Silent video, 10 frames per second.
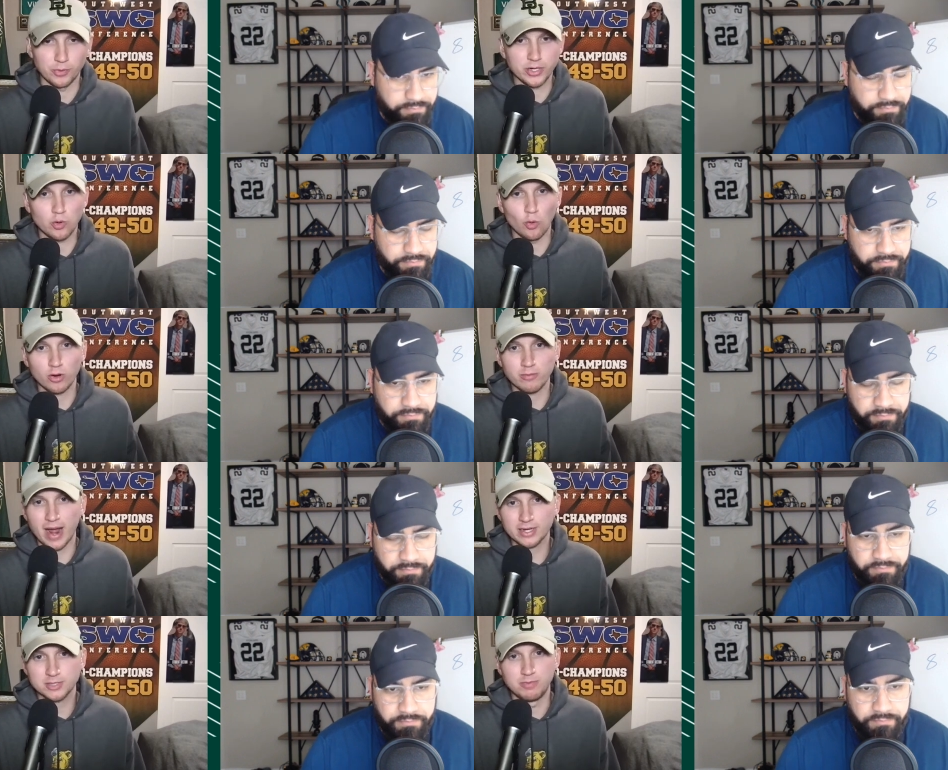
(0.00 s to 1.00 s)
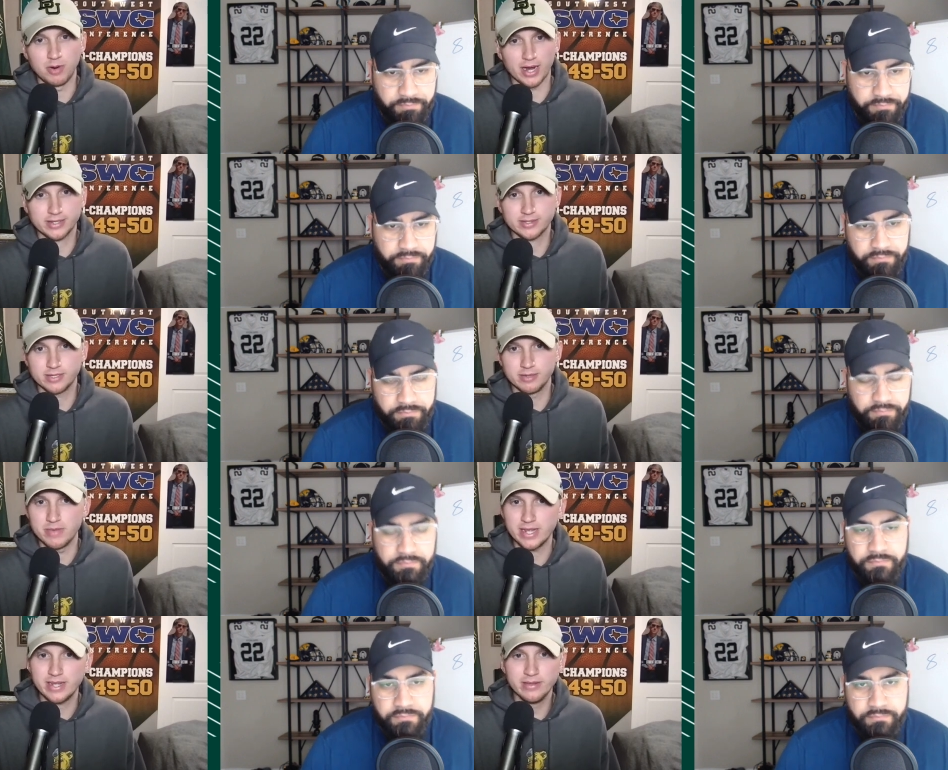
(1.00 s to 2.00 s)
Speaker 1: three quarterbacks, but to
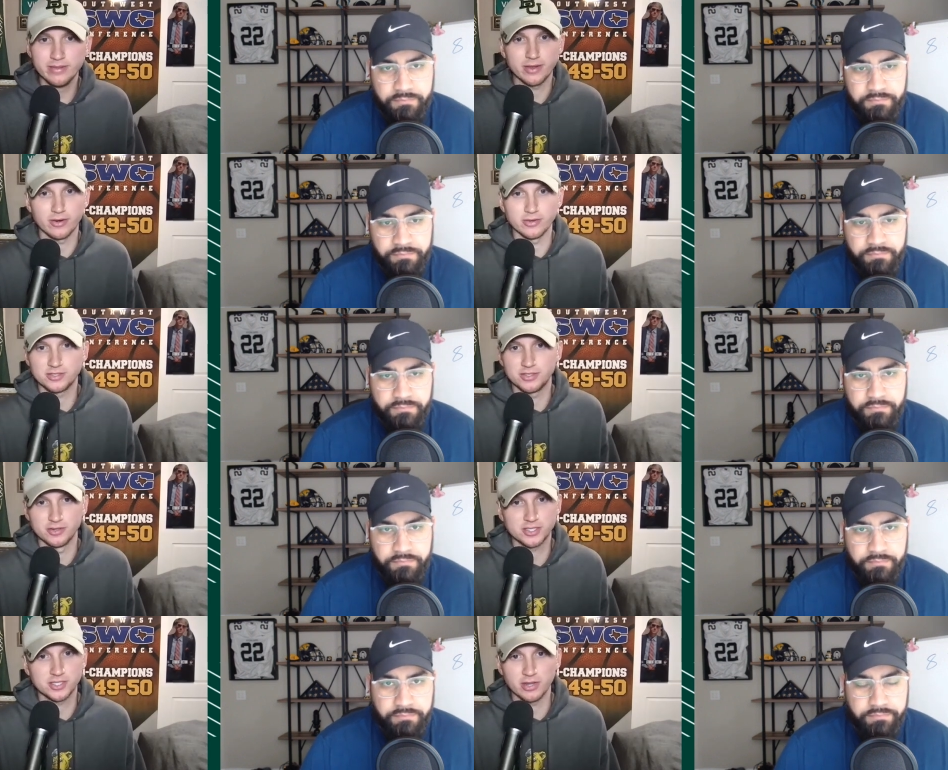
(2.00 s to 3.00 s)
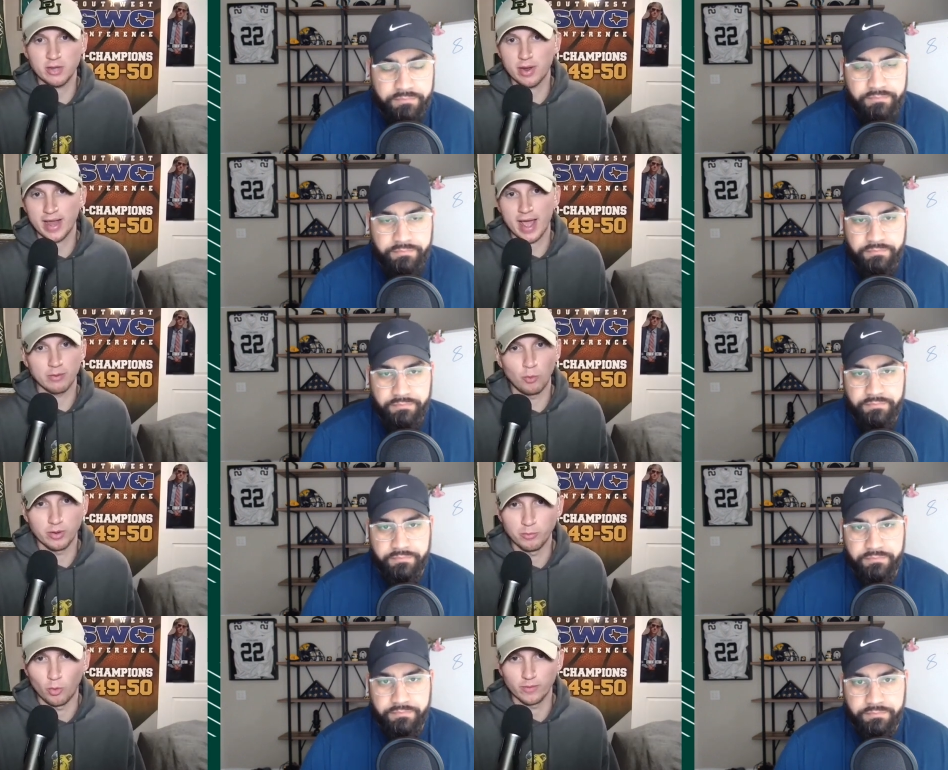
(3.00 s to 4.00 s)
me, there's there's still leeway to add
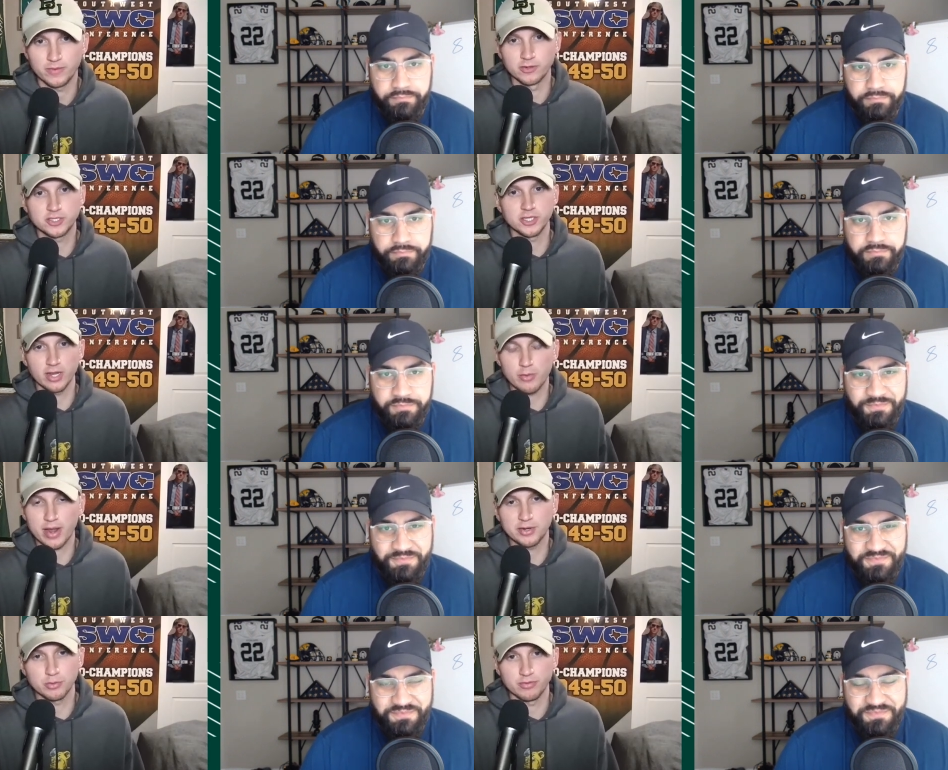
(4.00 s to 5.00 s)
one more. There's still leeway to